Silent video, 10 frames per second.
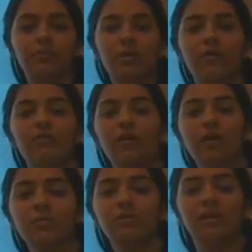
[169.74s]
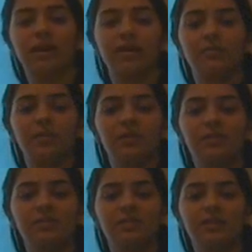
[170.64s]
a farmer named
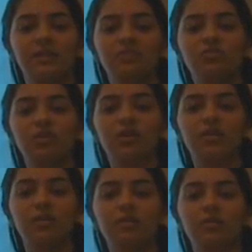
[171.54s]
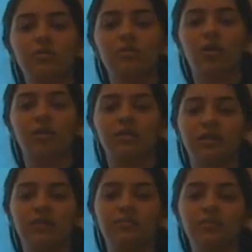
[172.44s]
Shayesteh
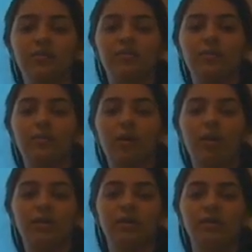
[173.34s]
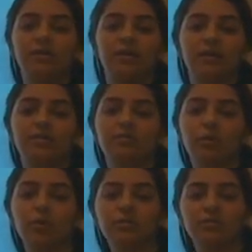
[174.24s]
Khameneh from Mali, India,
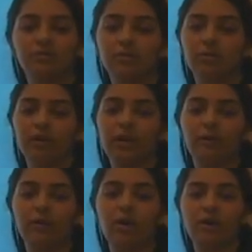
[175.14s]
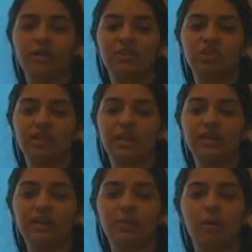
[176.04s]
told his story regarding
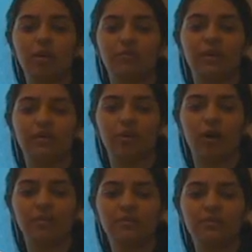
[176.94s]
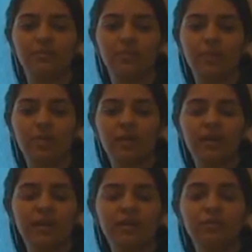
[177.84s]
genetically modified crops.
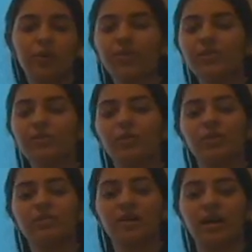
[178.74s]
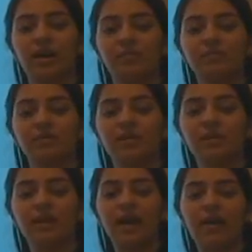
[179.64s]
He told the New York Times
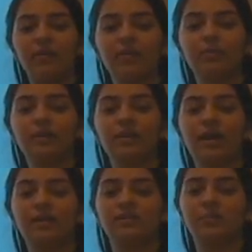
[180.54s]
how he realized the